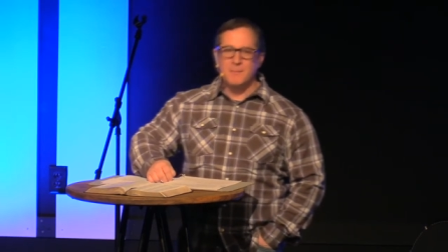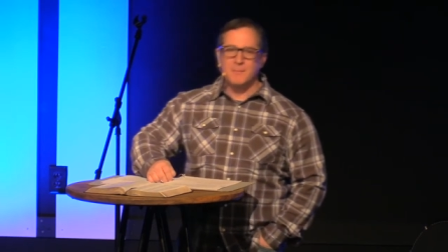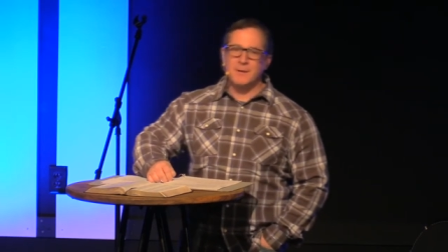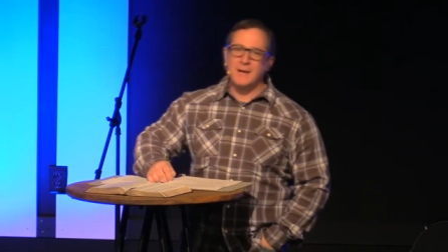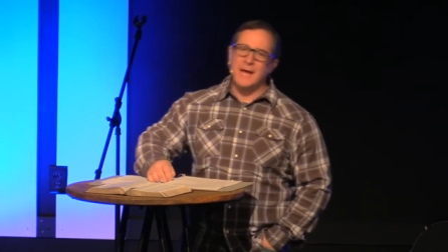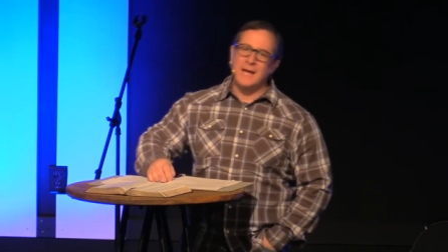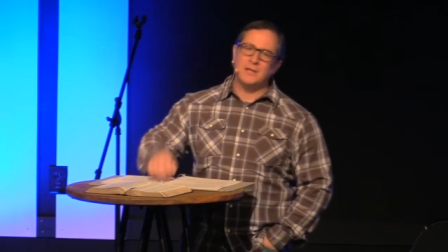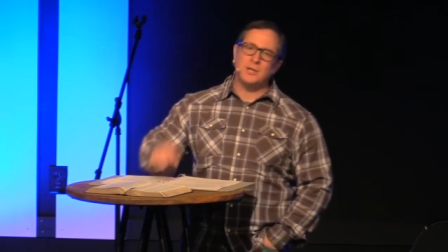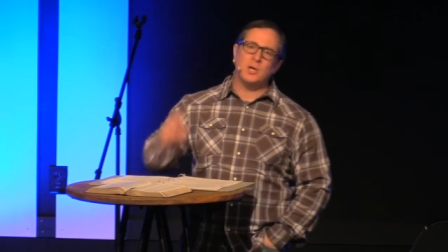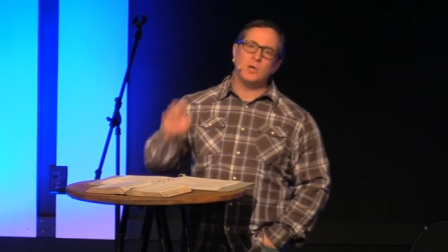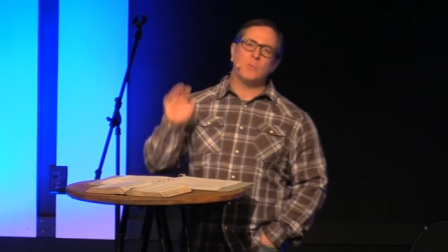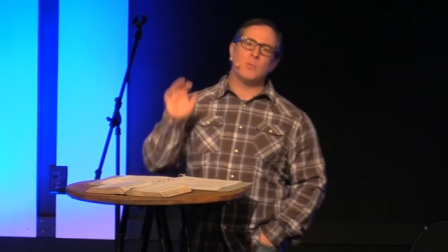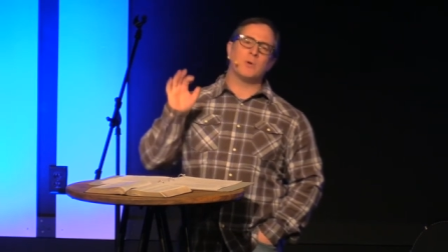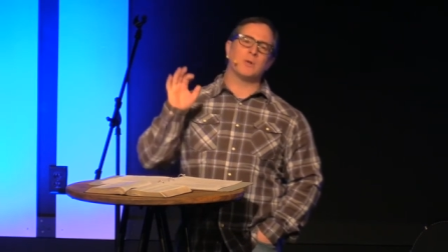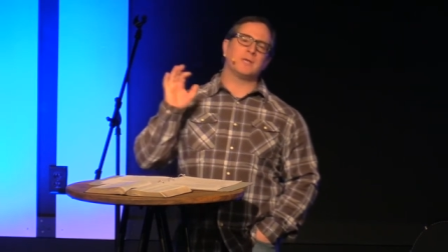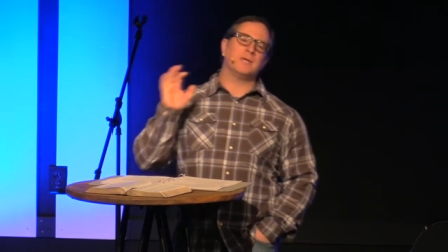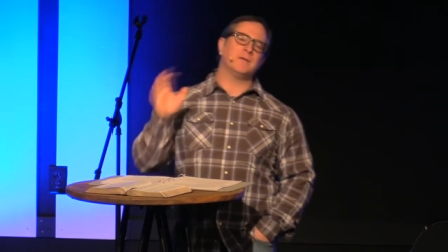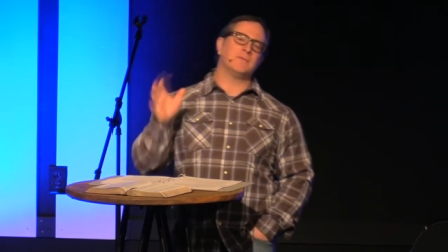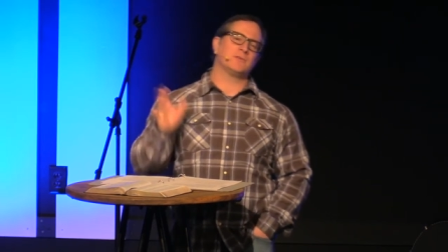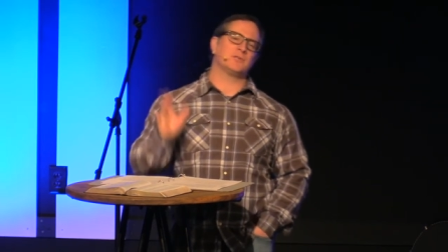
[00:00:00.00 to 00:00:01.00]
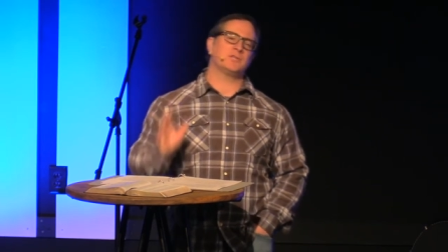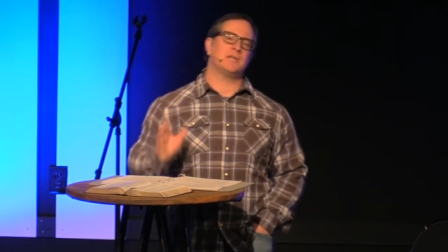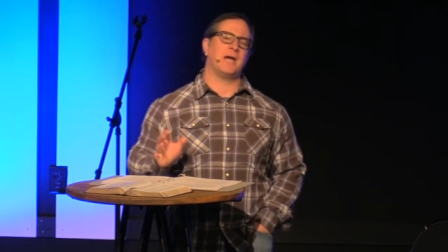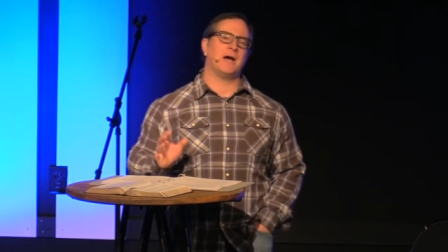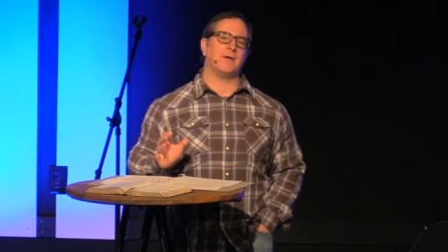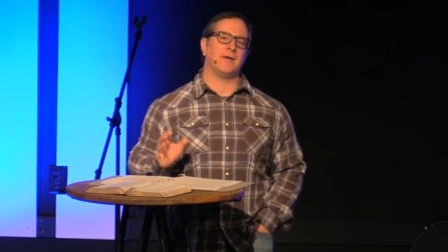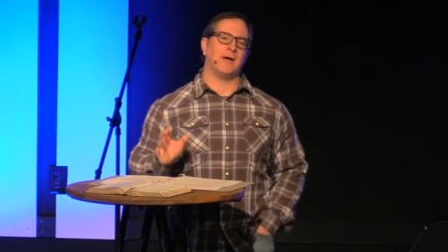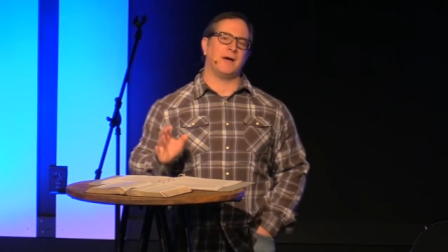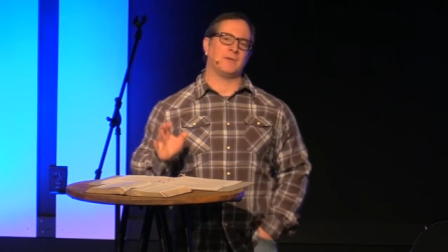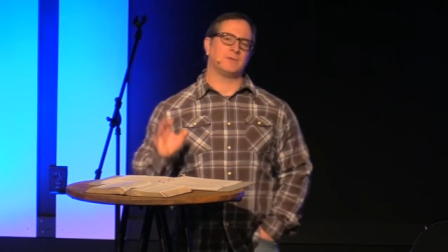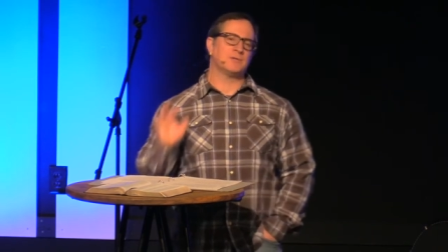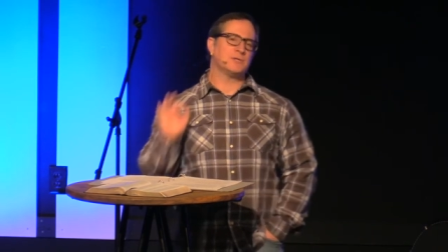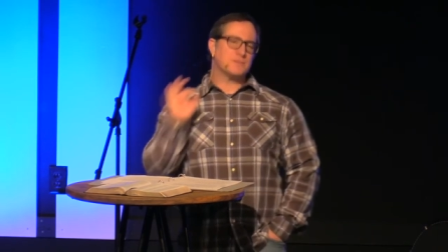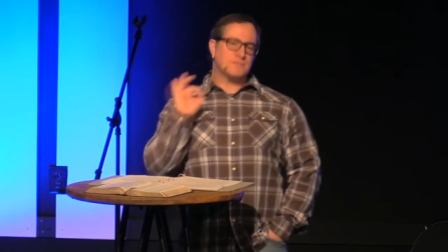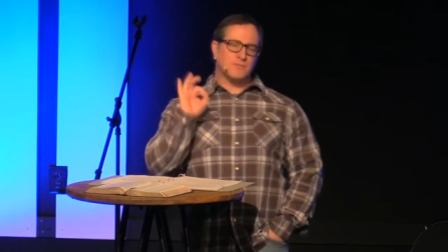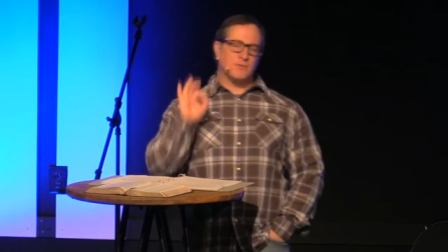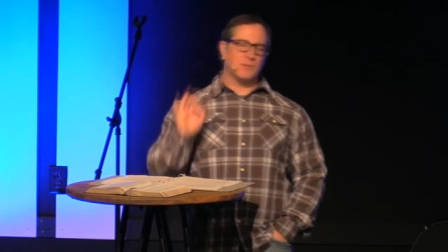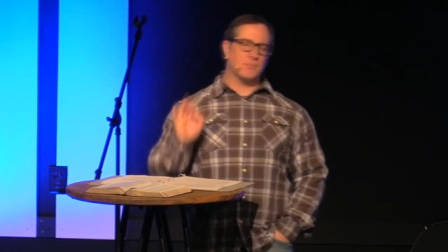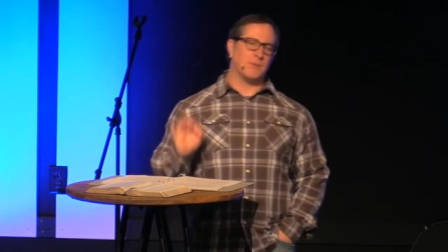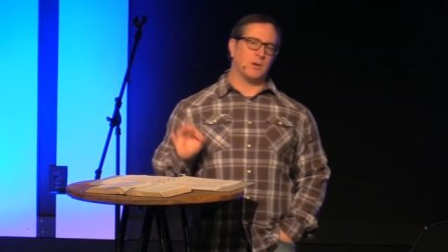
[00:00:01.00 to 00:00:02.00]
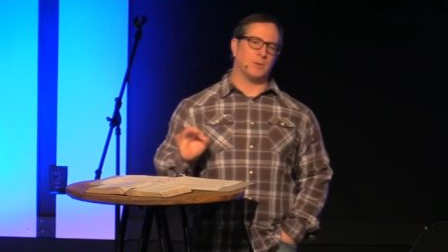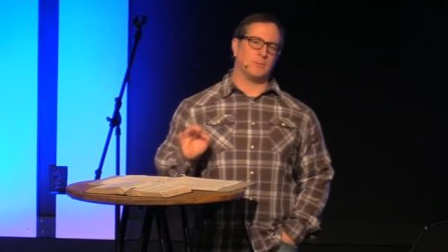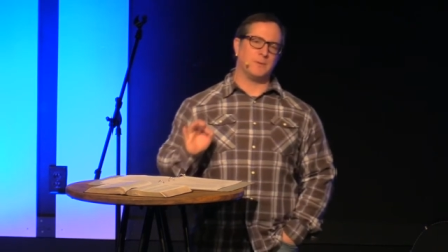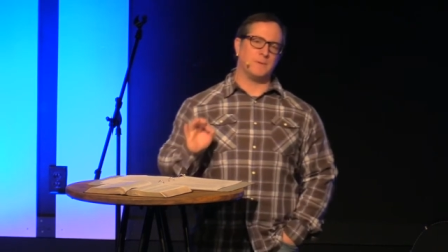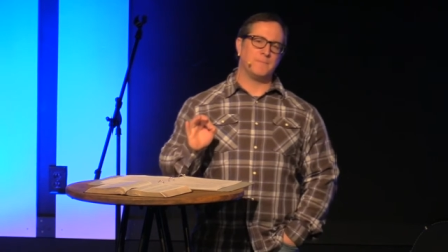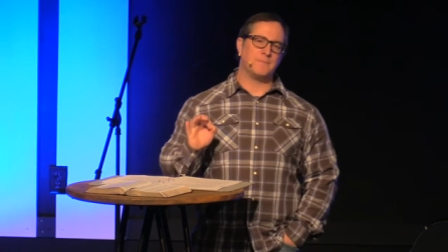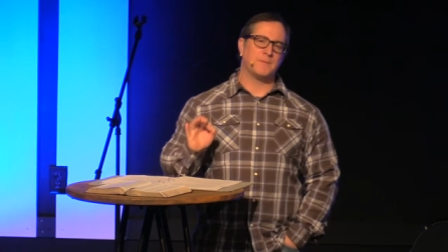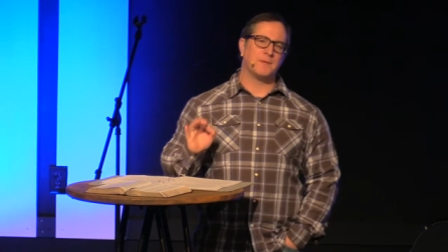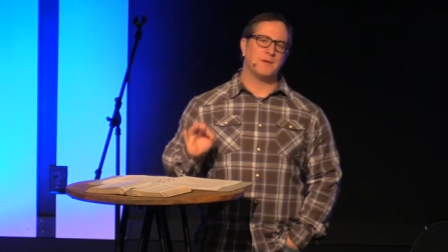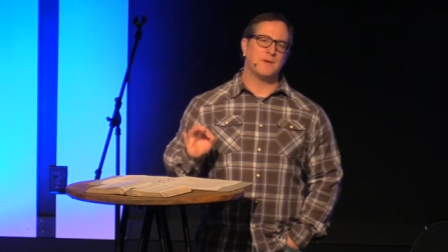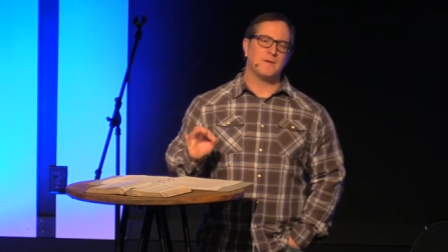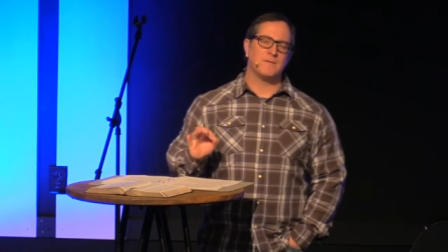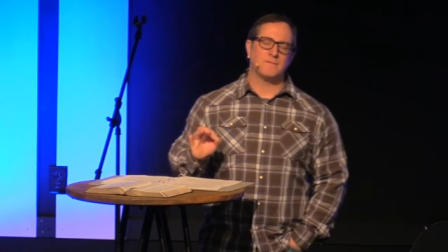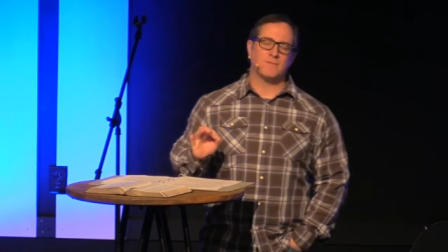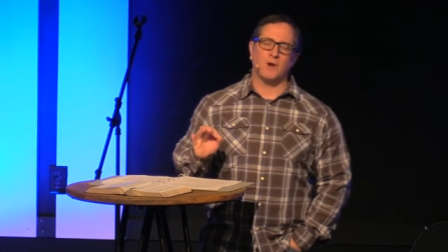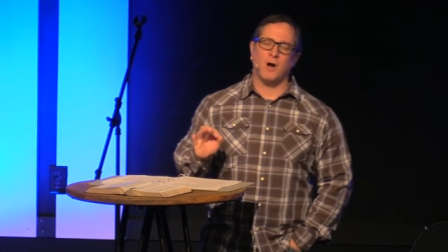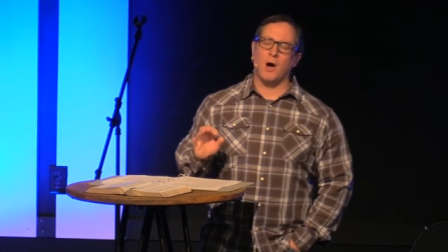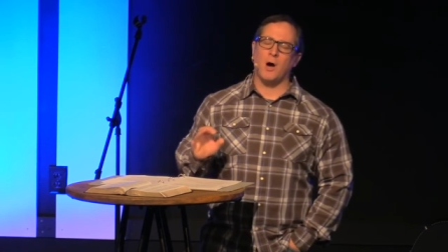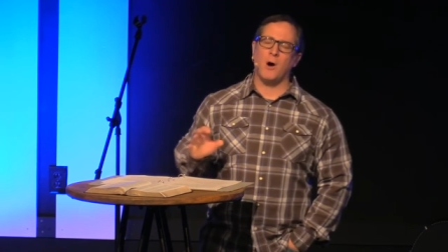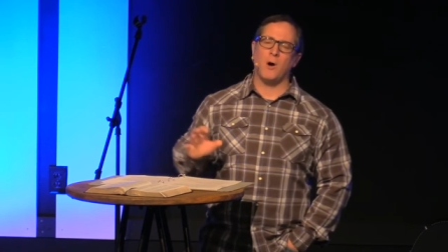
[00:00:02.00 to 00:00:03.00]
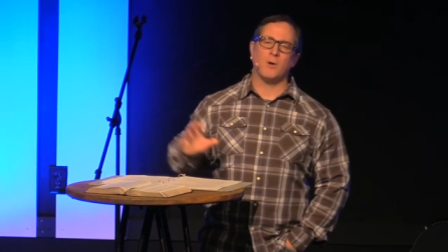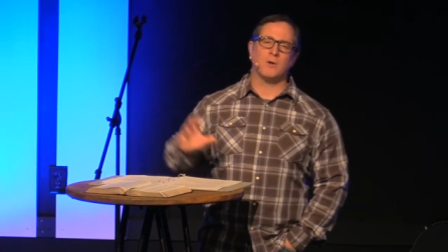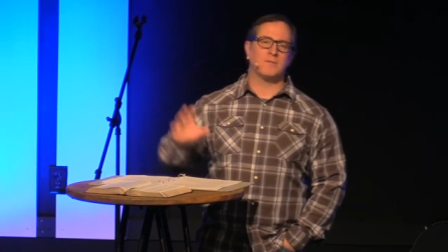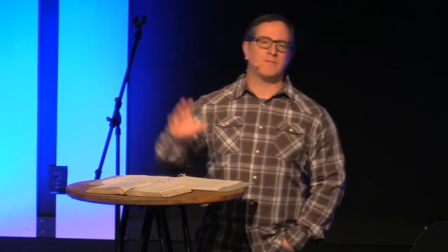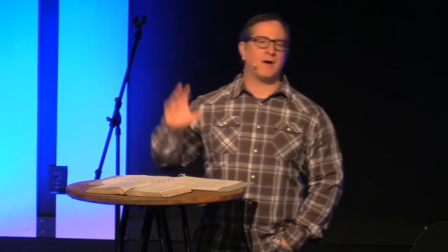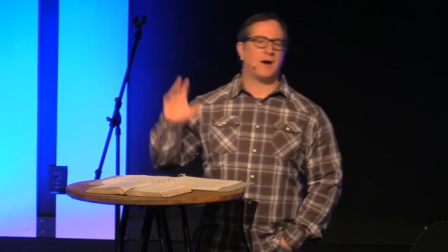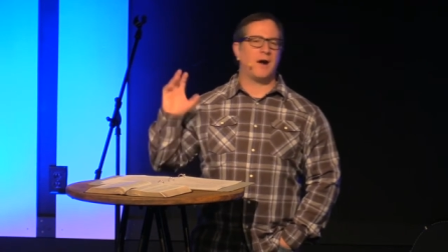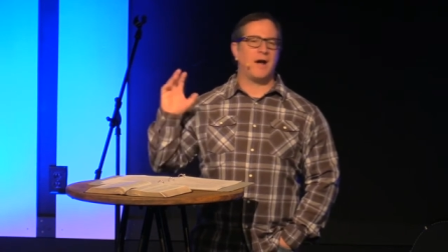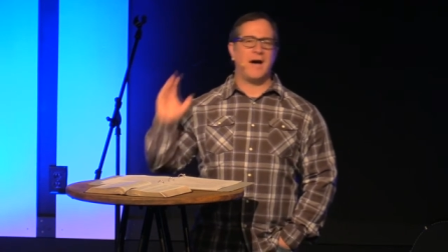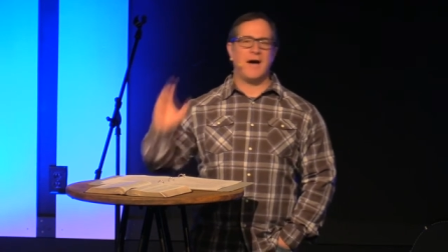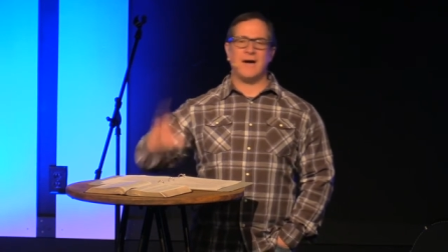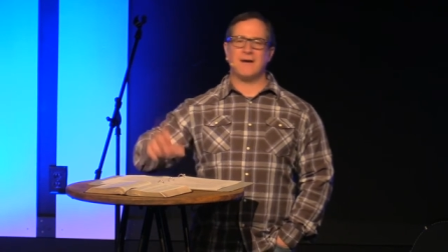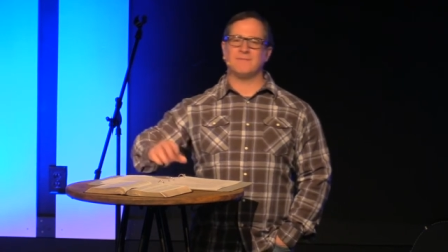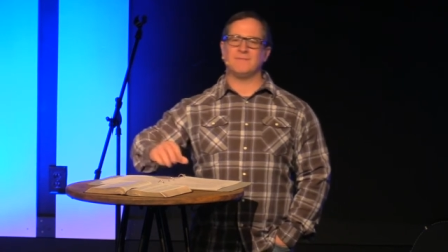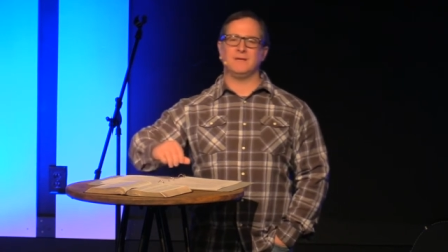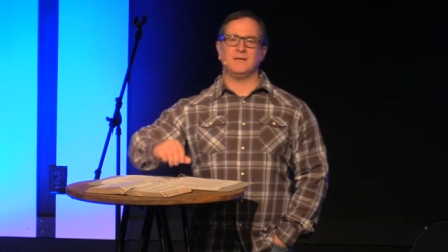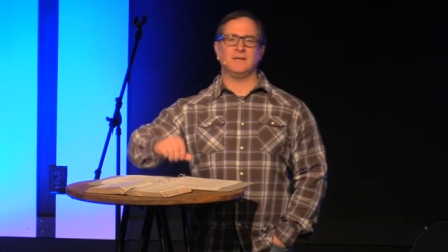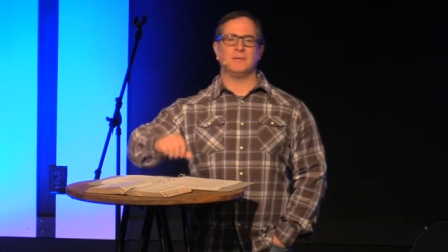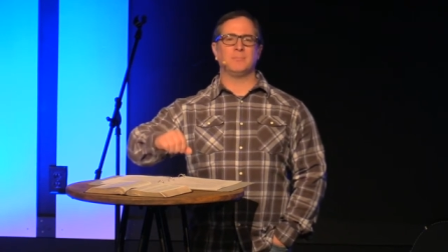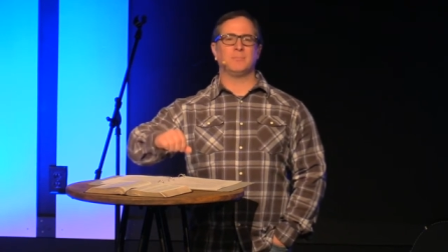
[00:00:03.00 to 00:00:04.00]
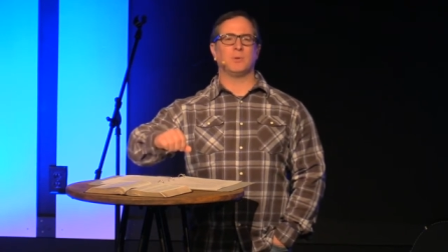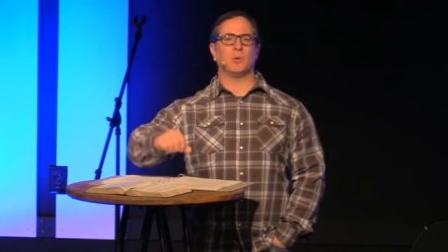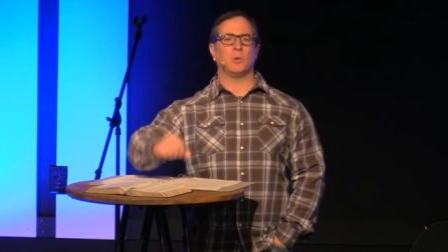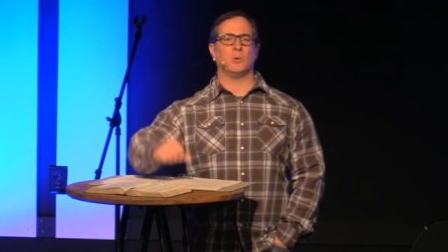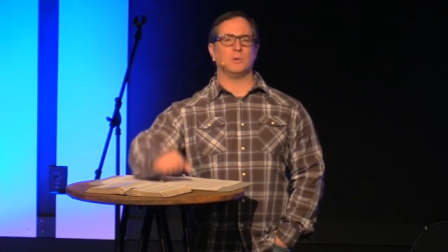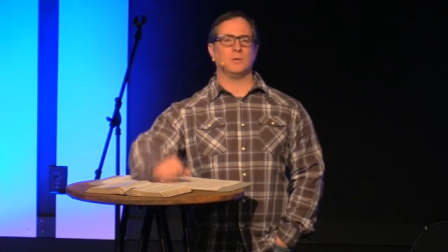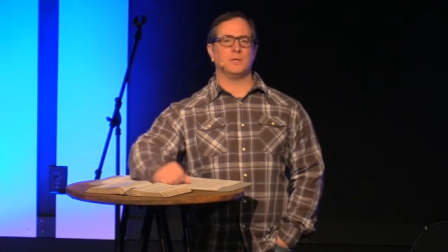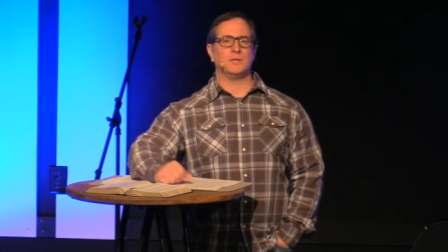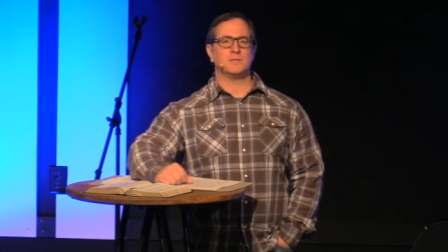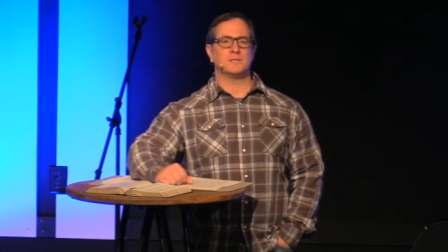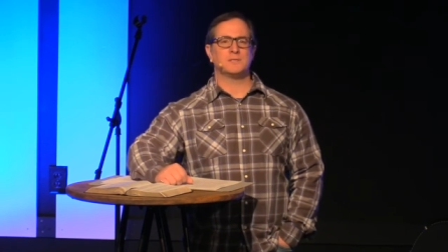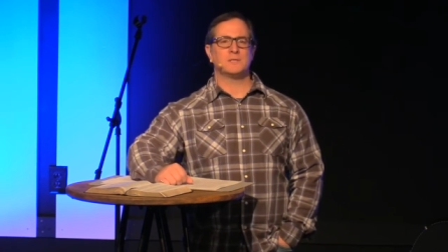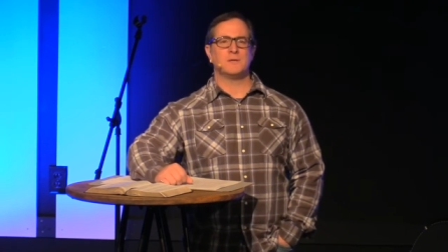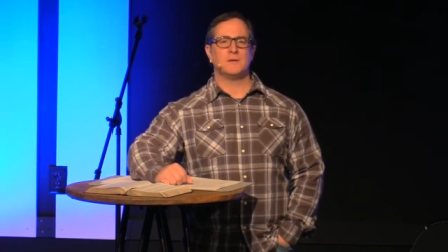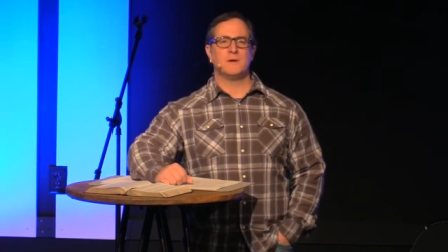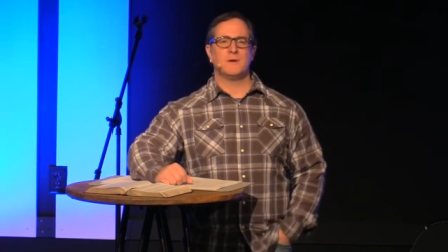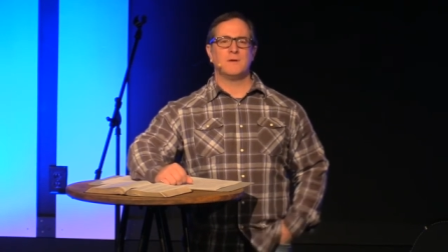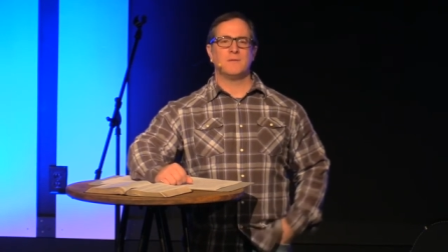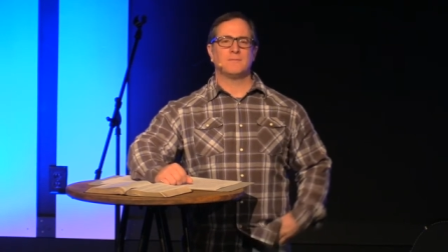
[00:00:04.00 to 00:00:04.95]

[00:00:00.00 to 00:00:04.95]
But I do want to give a shout out, just for a moment, for all of our Hy-Vee employees.